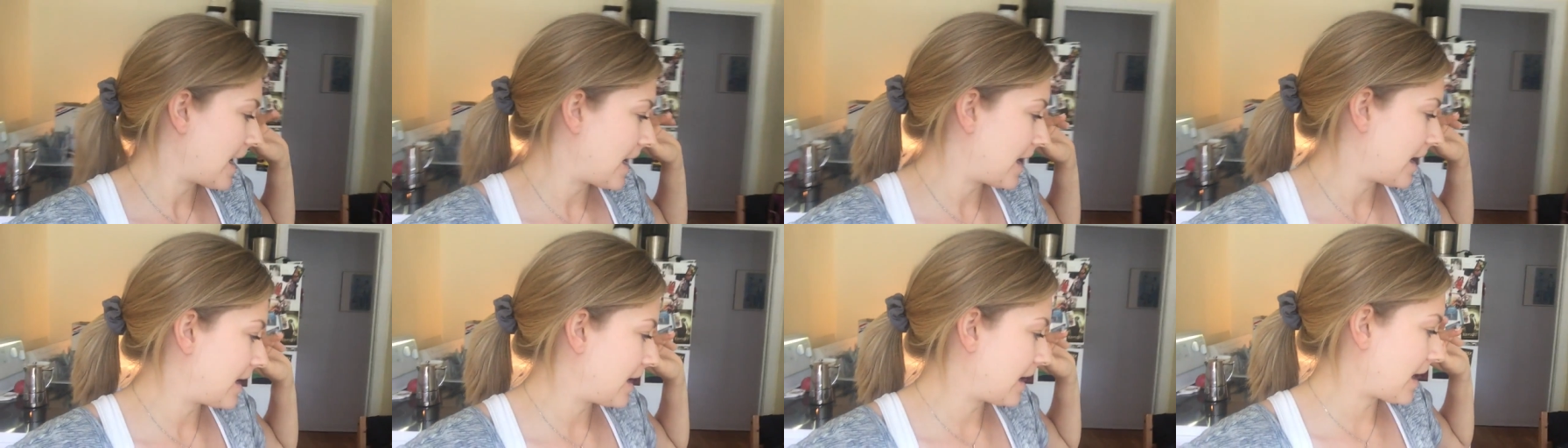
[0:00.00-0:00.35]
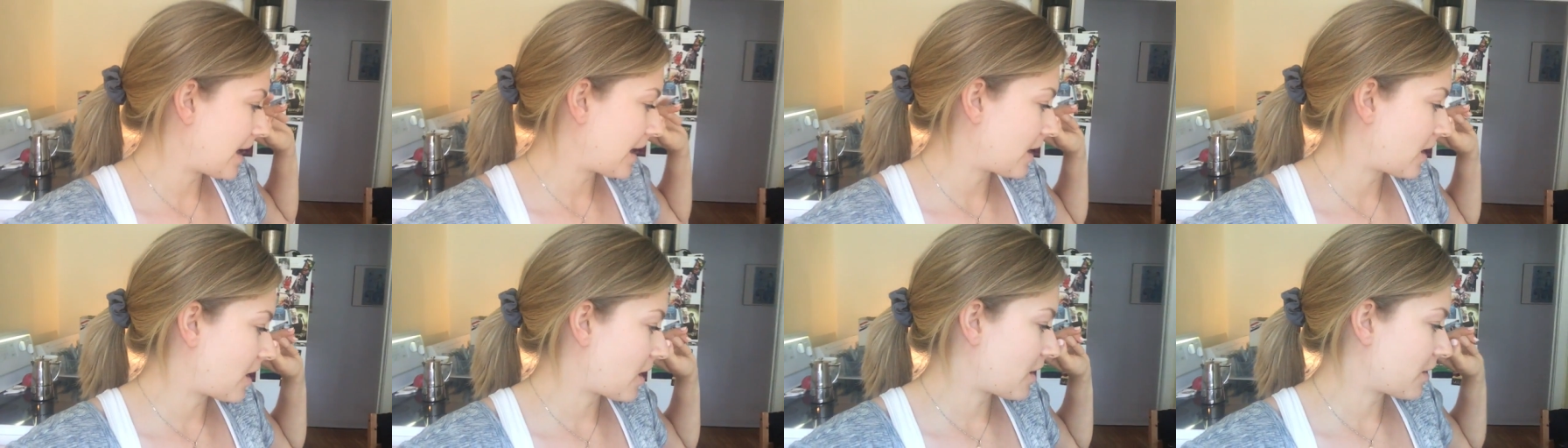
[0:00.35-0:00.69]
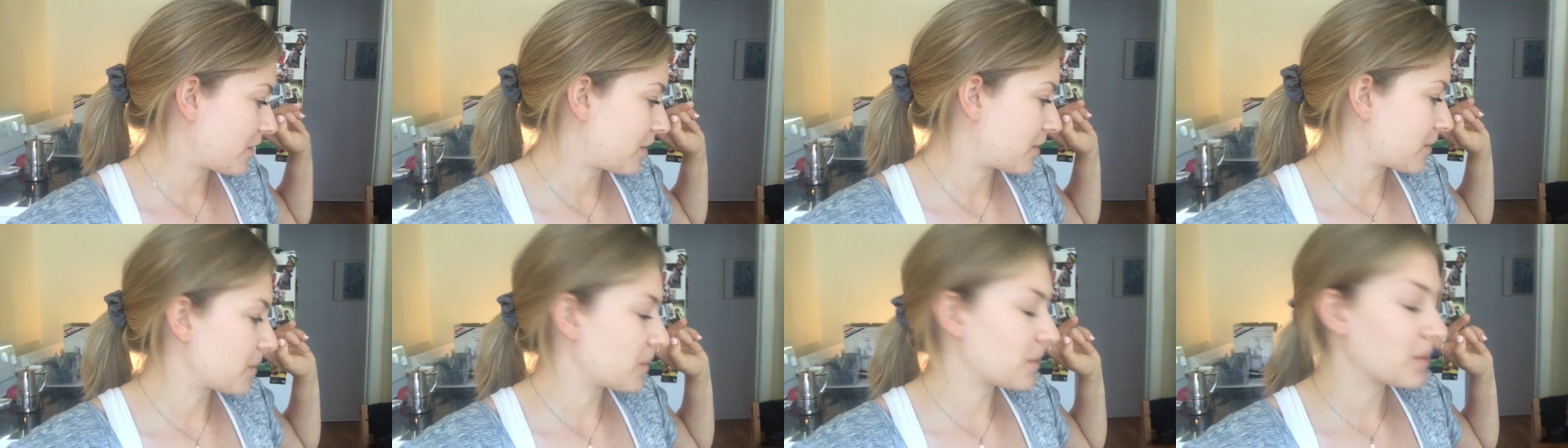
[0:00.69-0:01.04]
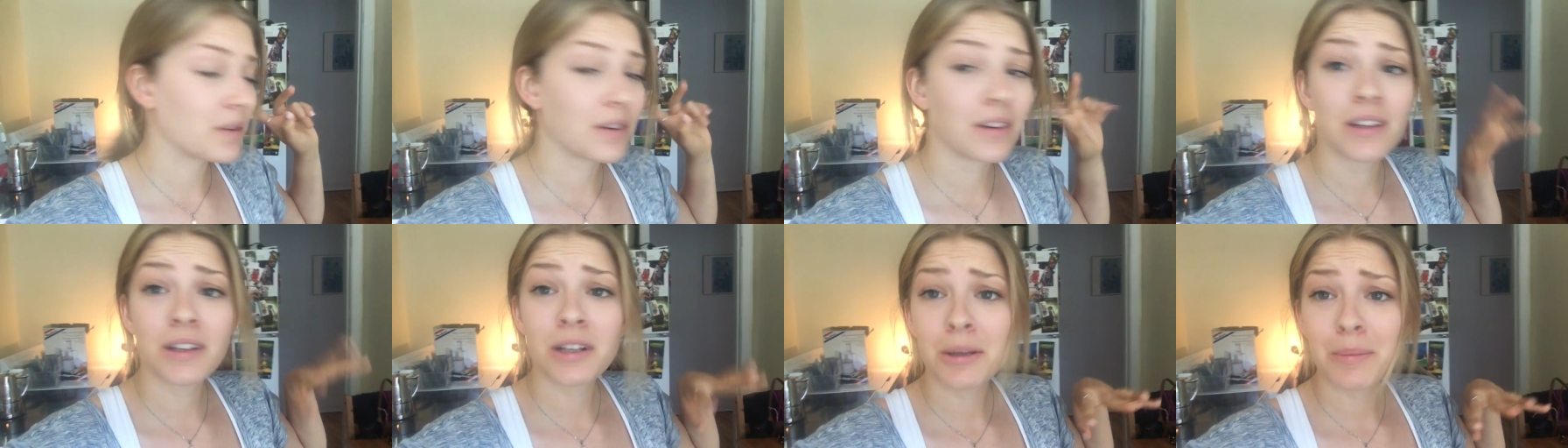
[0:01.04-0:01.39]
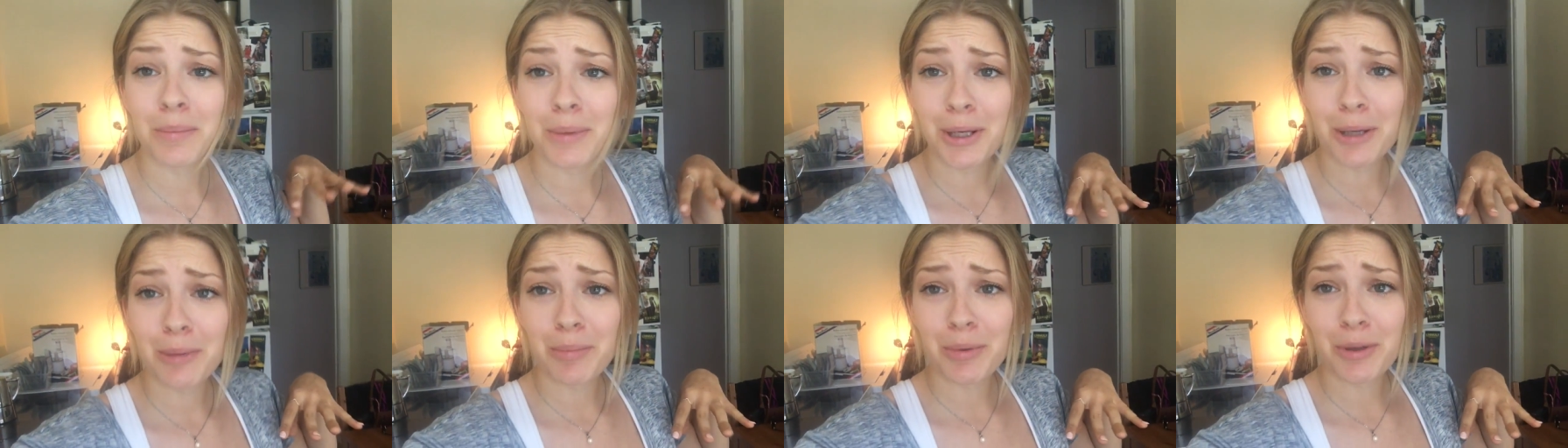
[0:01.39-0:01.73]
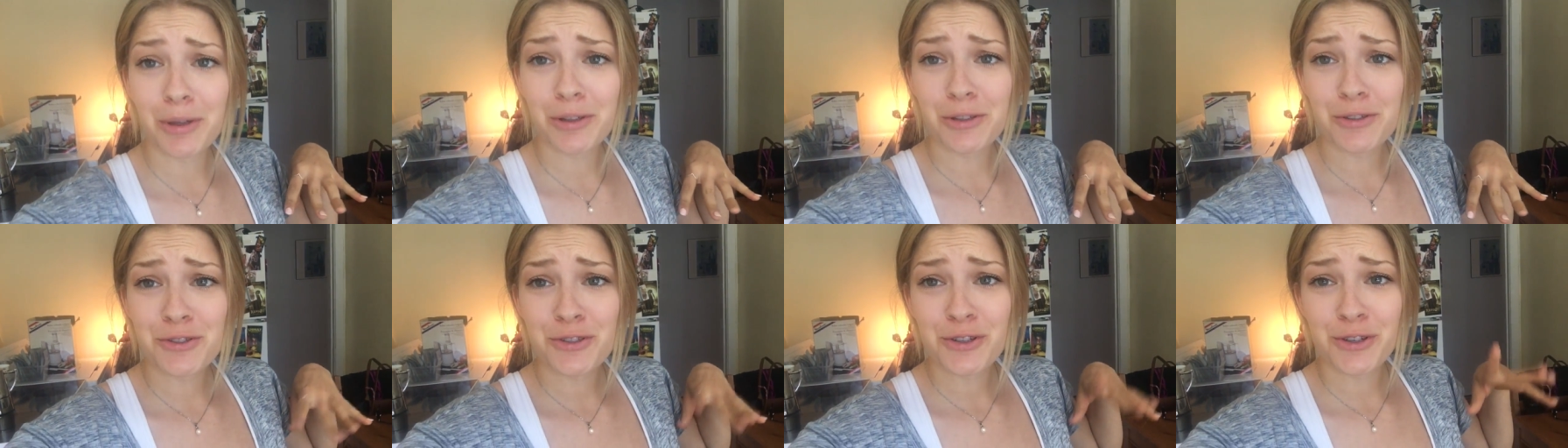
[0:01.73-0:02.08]
And I got through a little bit of
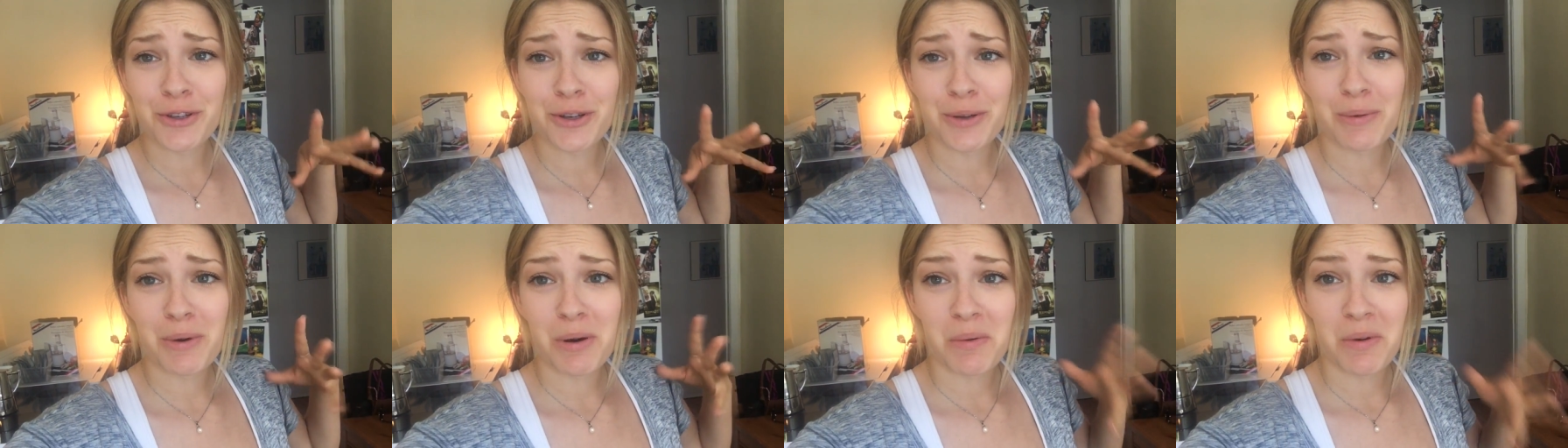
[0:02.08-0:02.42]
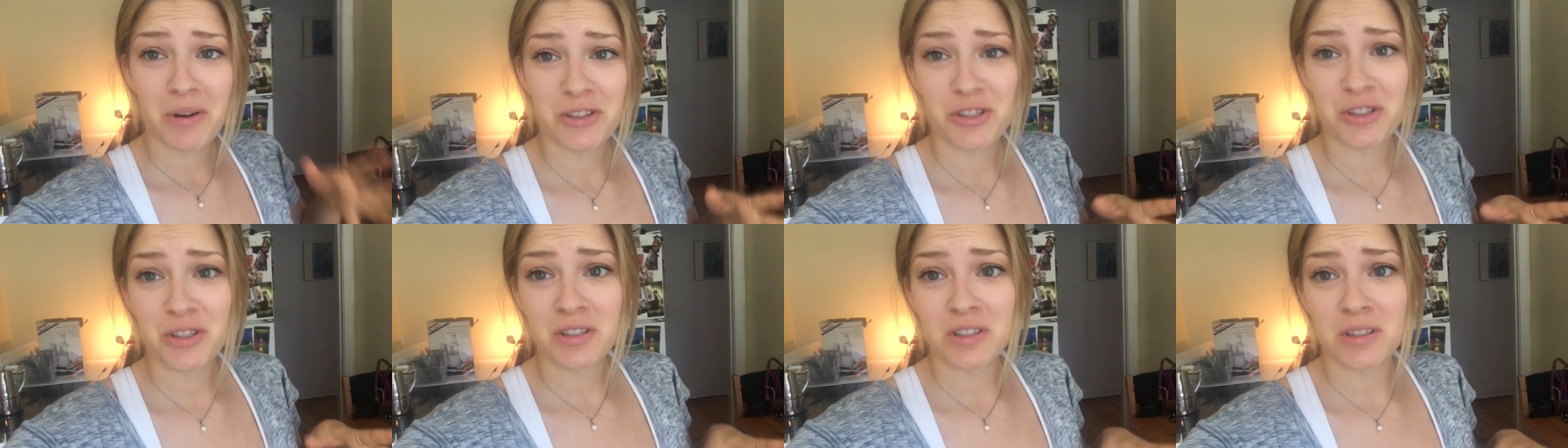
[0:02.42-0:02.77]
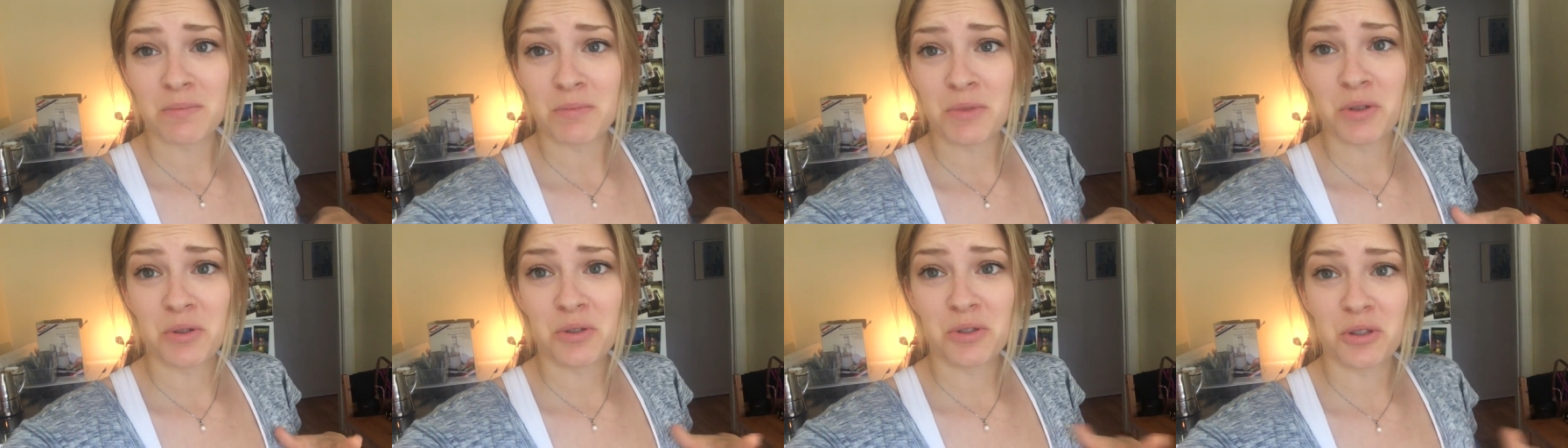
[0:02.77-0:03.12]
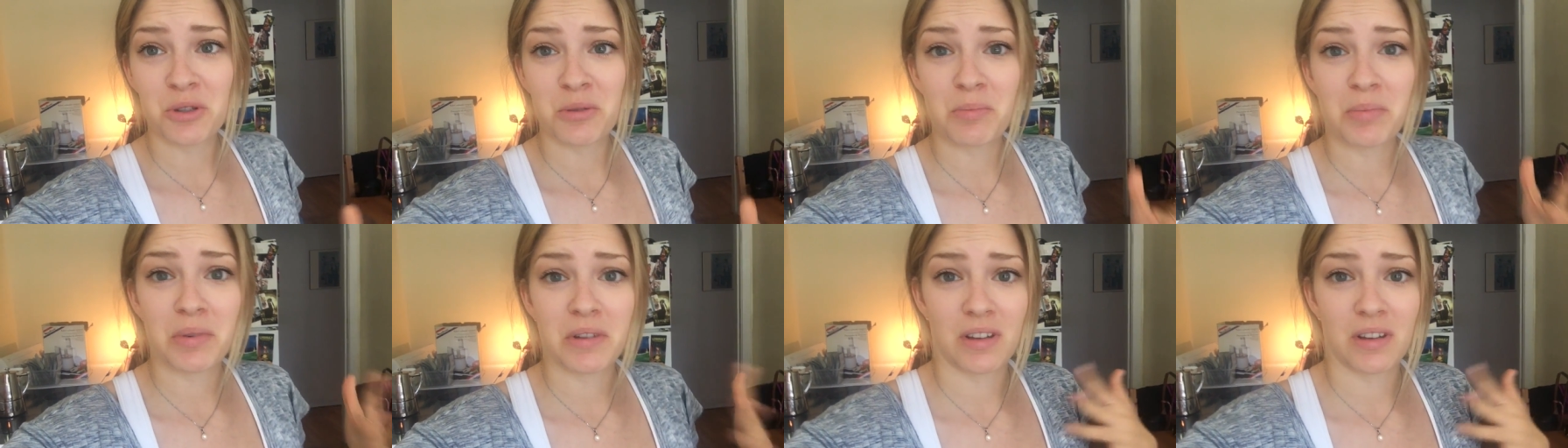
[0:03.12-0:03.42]
bullet journal while watching some YouTube,